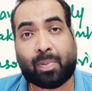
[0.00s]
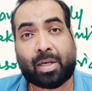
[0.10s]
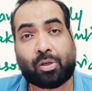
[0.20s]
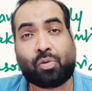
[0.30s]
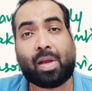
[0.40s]

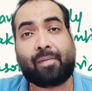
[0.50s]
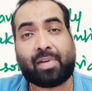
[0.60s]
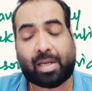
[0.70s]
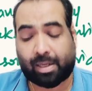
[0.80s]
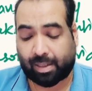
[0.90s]
but you
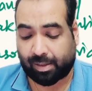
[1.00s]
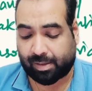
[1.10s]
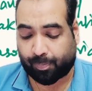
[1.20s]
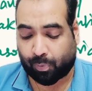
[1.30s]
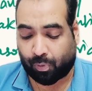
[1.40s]
have taken
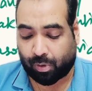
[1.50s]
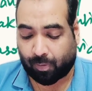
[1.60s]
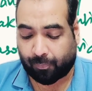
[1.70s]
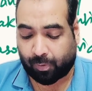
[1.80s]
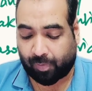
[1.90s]
support
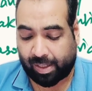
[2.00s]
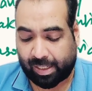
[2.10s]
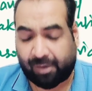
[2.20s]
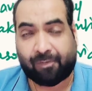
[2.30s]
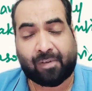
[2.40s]
of
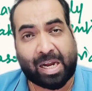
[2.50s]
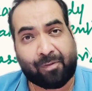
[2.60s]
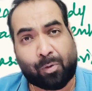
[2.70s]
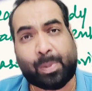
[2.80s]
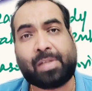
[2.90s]

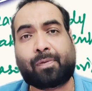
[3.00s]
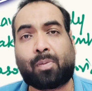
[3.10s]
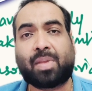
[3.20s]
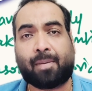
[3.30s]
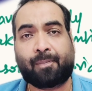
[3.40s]
25 rupees
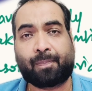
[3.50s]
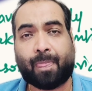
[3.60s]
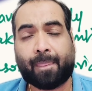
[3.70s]
from them.